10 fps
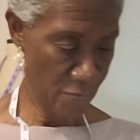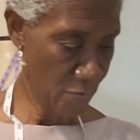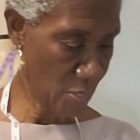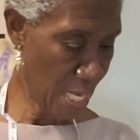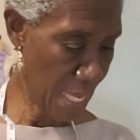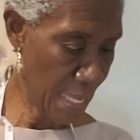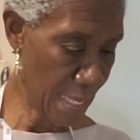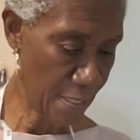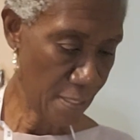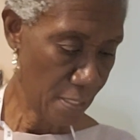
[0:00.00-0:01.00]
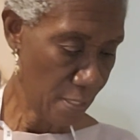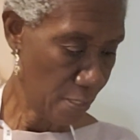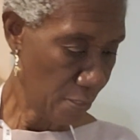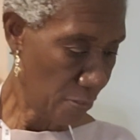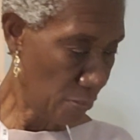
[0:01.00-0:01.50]
Okay,
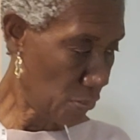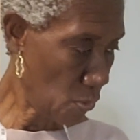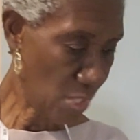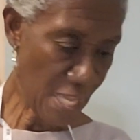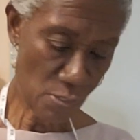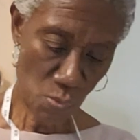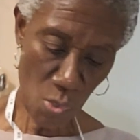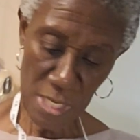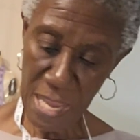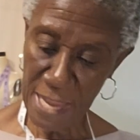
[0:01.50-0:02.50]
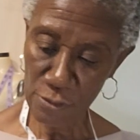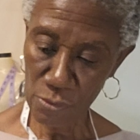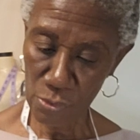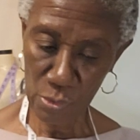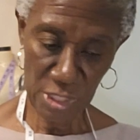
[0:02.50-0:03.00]
so that's what I
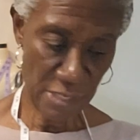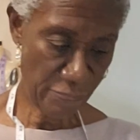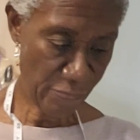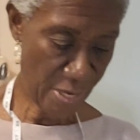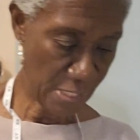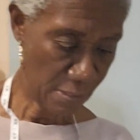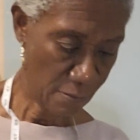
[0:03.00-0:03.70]
do different